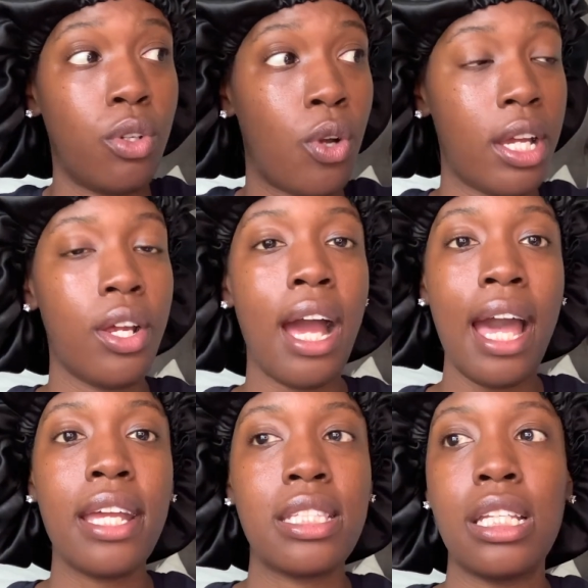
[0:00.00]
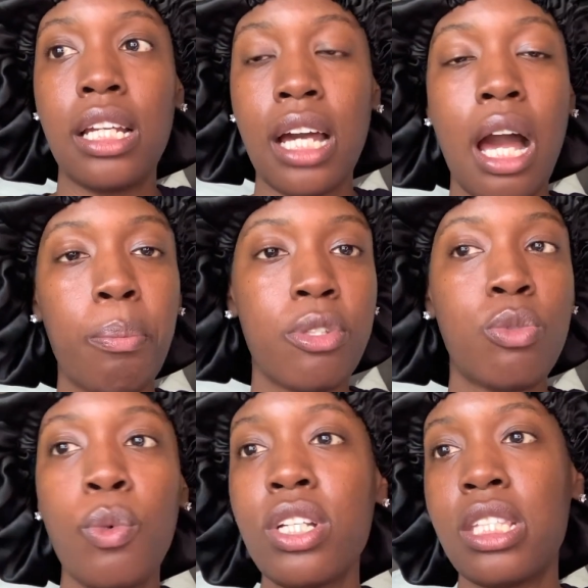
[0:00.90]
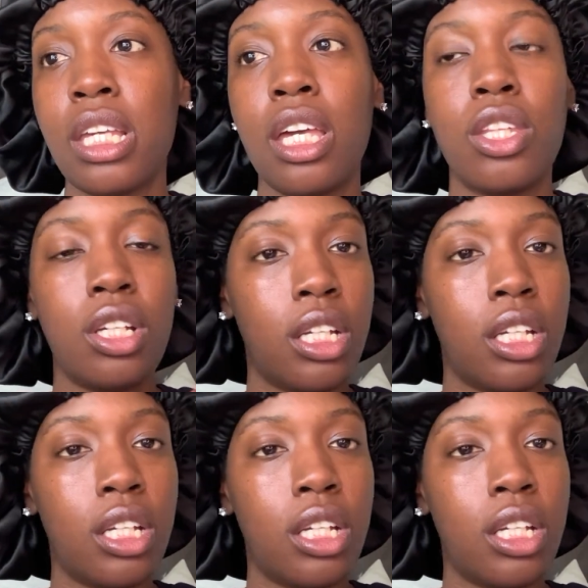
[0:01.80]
greater heights and accomplish more together.